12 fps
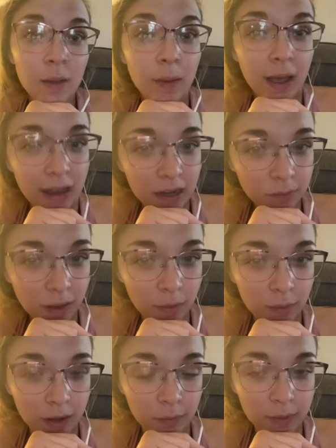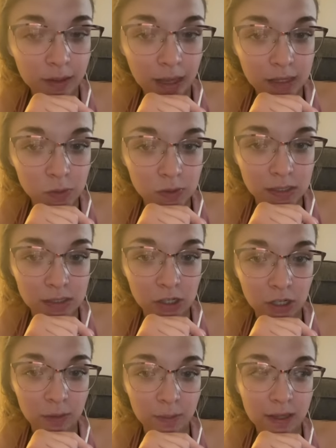But anyway, what I realized once I
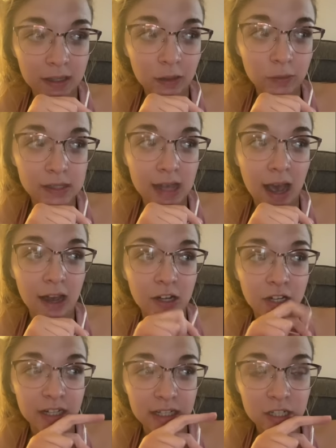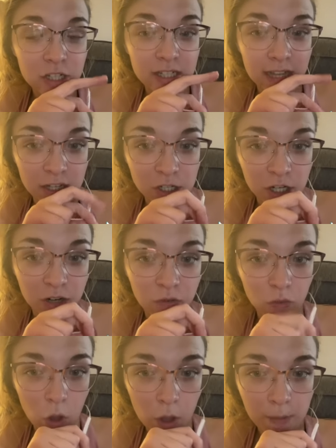started peeling was that under each section
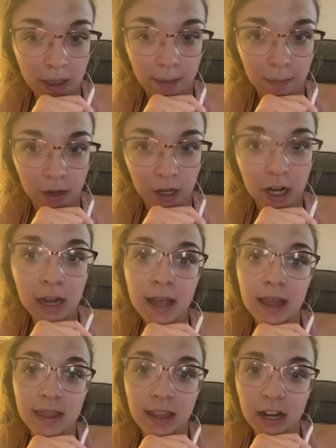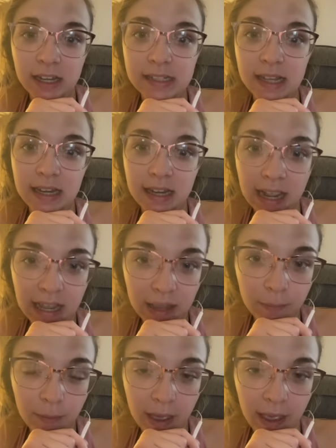of wallpaper, there is a
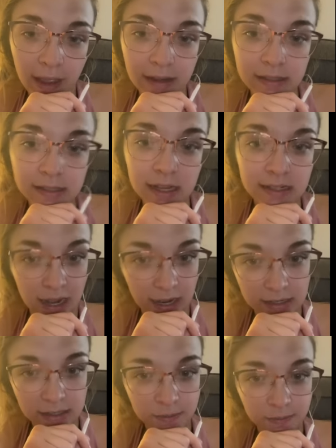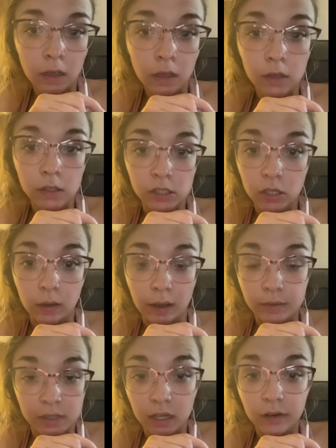name and a date. So I
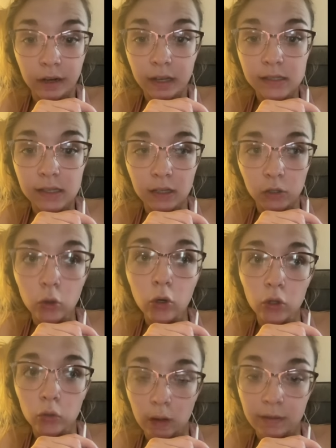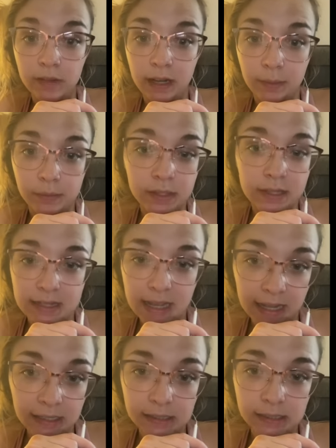was curious and Googled one of the names and the
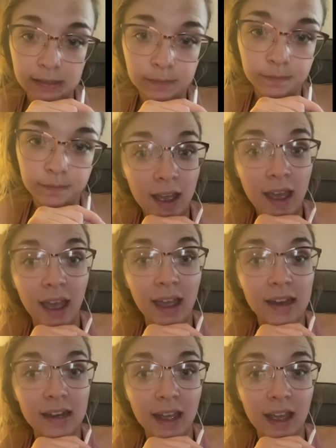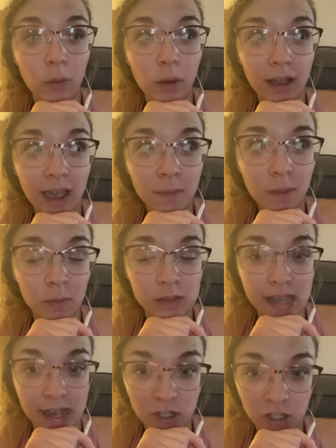dates, and what came up
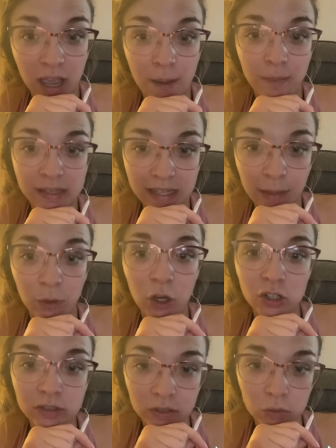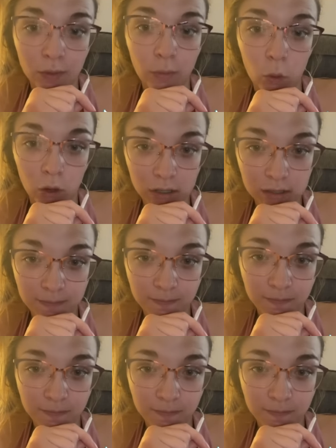was actually a missing persons report.